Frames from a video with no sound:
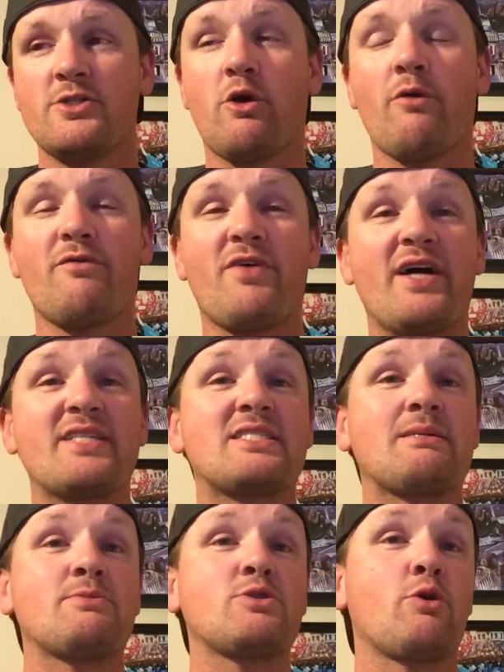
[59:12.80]
don't find
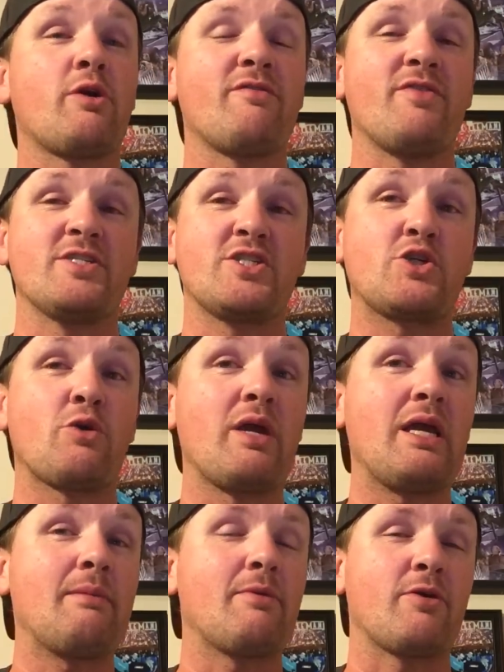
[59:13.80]
some sort of a
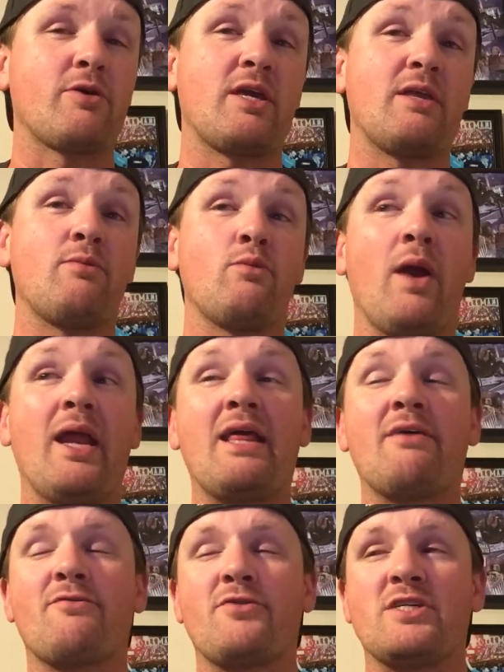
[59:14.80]
stream or get
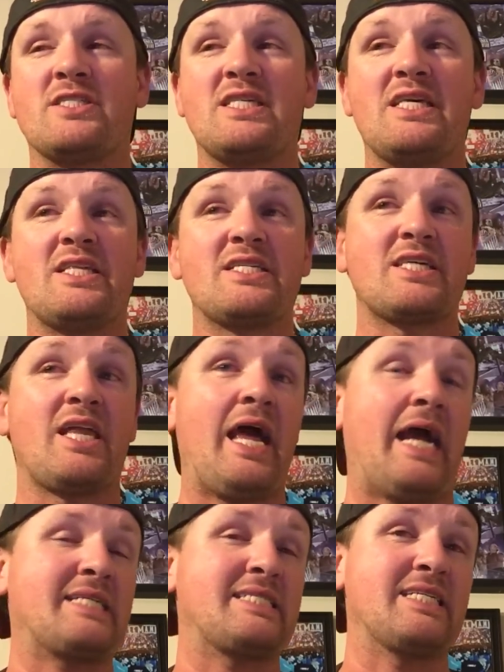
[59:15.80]
waiting for, to see this on
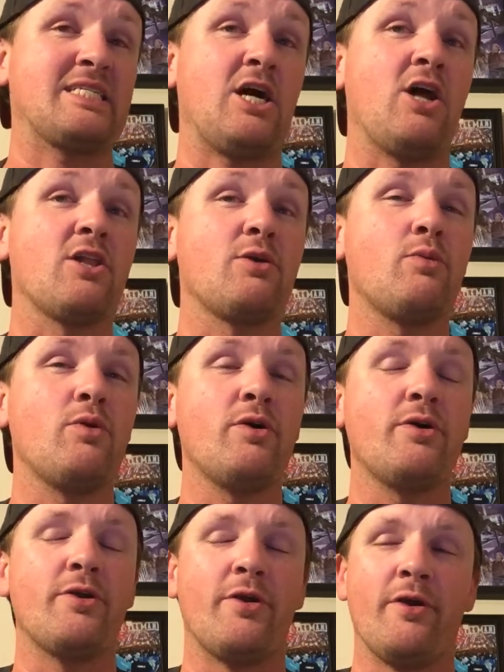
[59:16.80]
Access
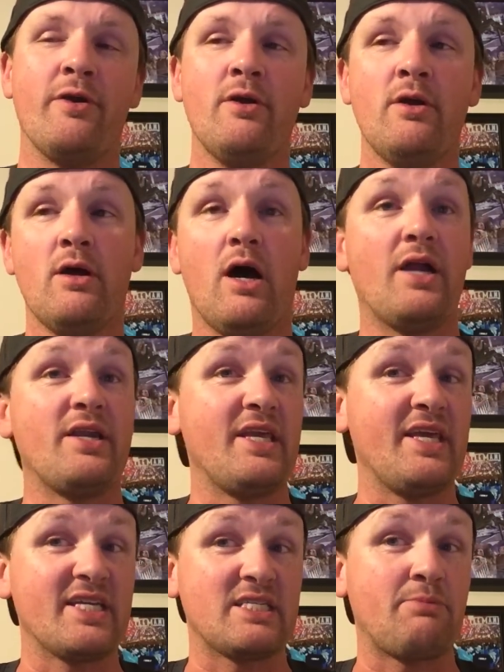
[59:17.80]
Hollywood or on
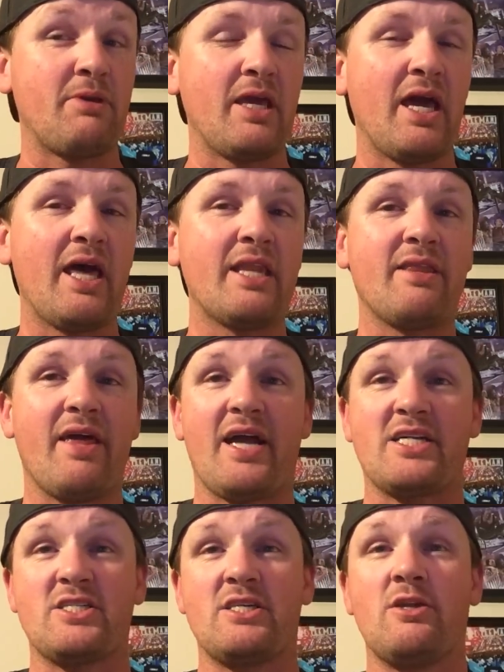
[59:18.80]
ESPN. They
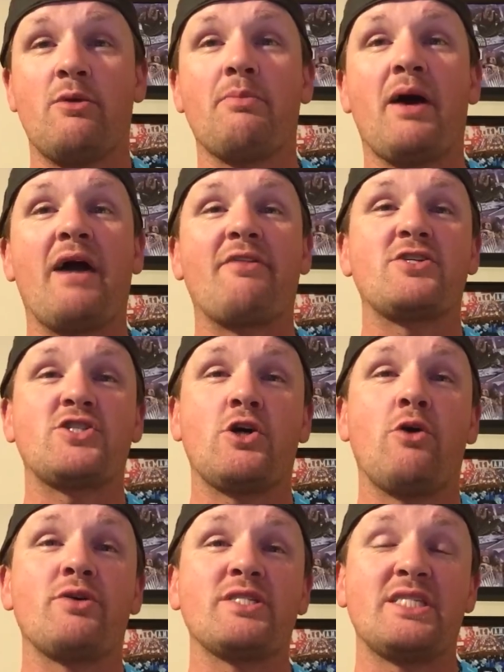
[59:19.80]
actually, you know, buy the
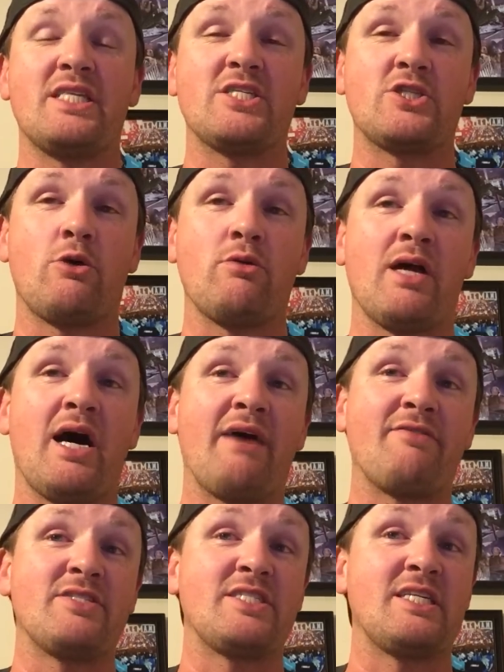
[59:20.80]
show to see the show
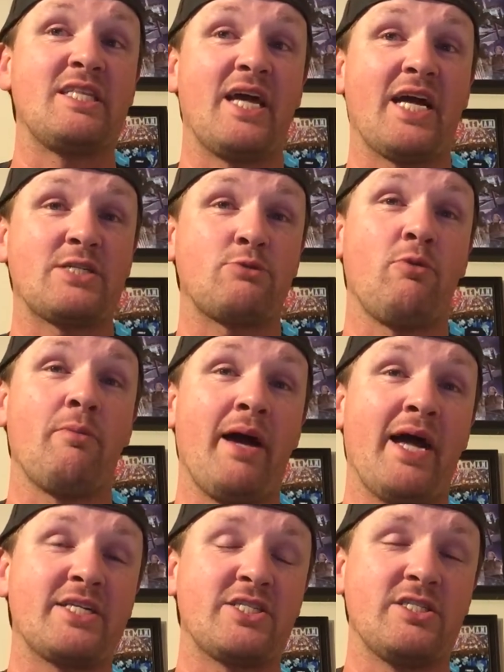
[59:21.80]
live and see the actual
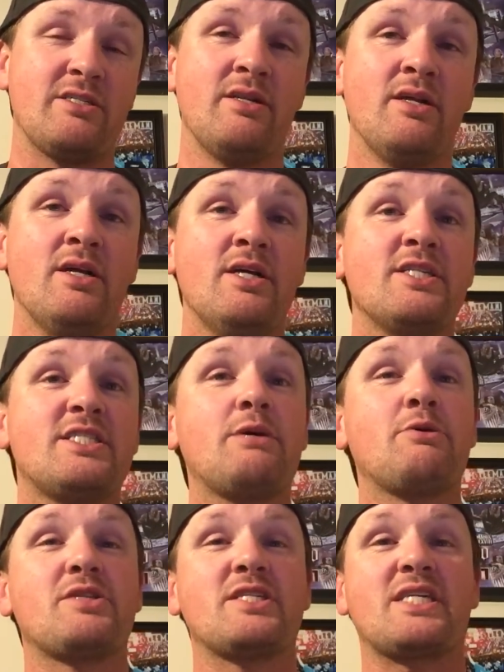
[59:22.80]
match and see
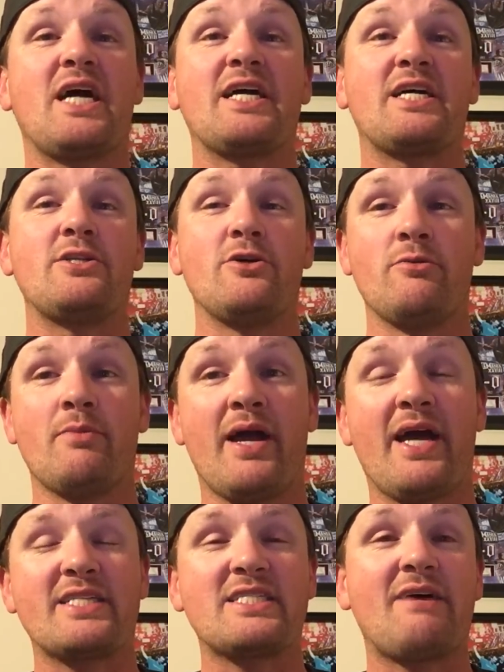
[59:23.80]
what this guy can do. My
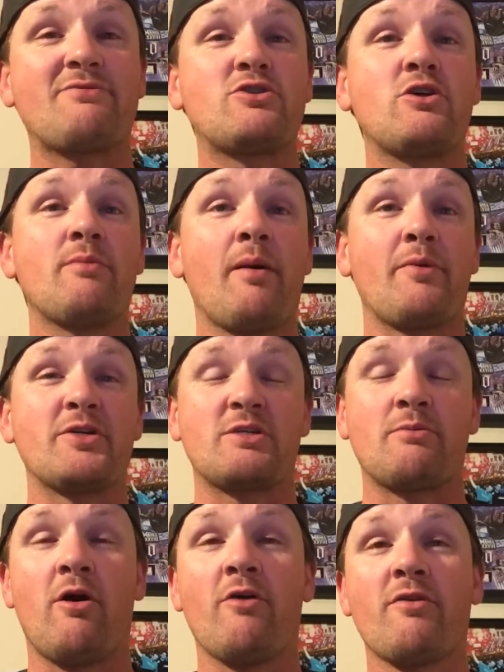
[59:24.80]
hat's off to him. I wish
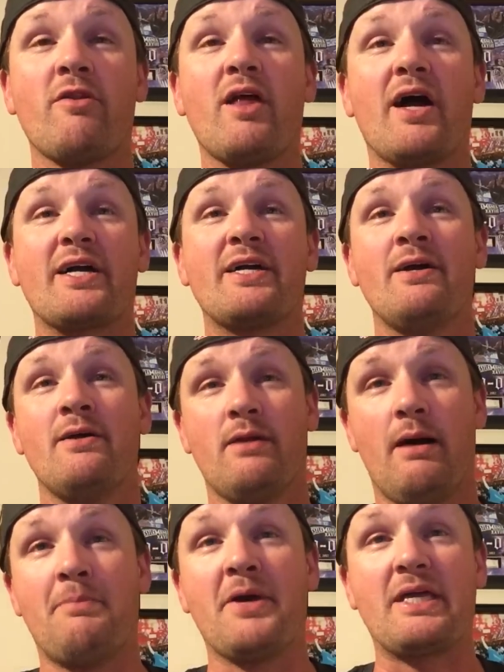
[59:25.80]
him all the luck.
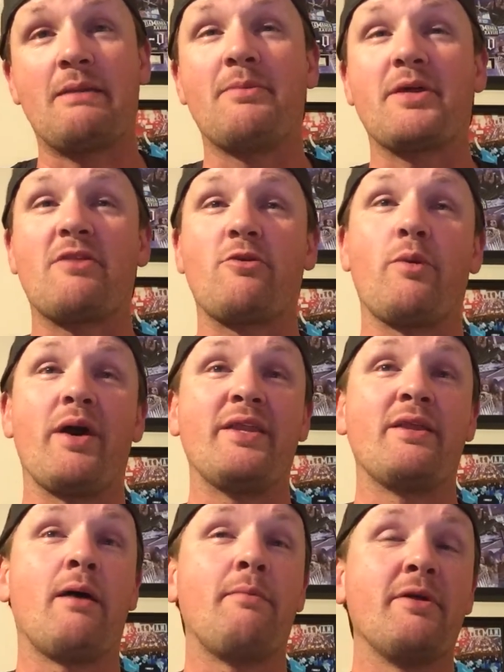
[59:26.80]
I'm picking him to get the
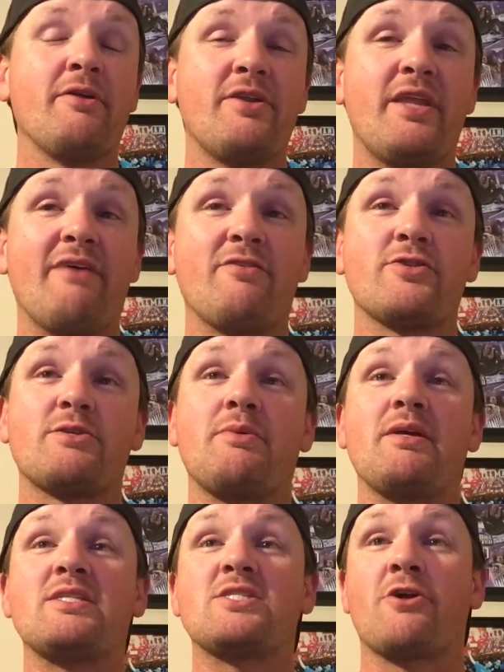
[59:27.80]
win. Amell and Neville to
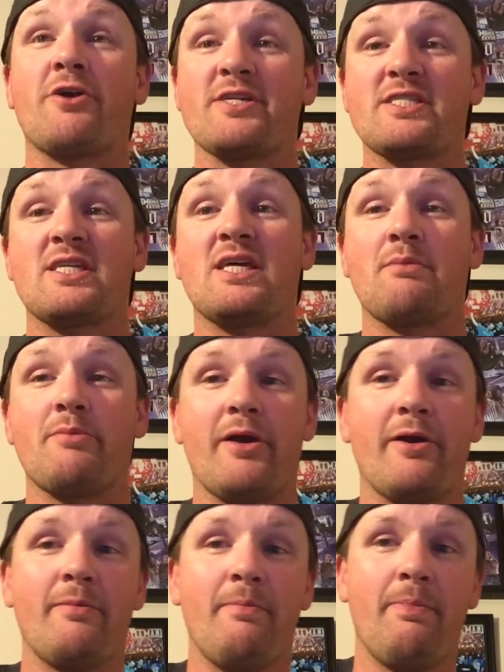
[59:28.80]
beat Stardust and King
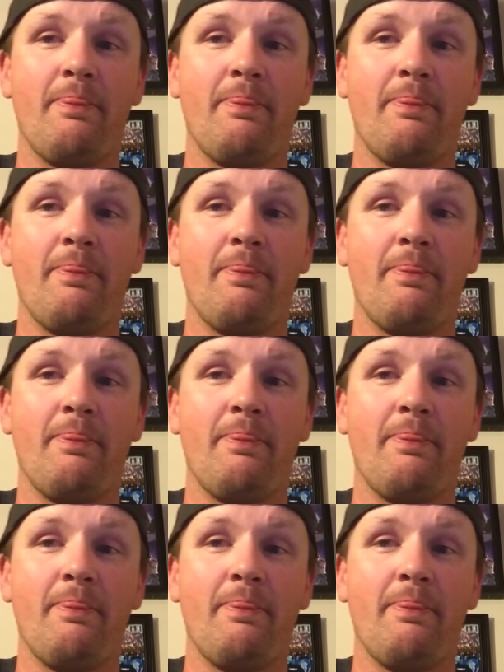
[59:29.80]
Barrett.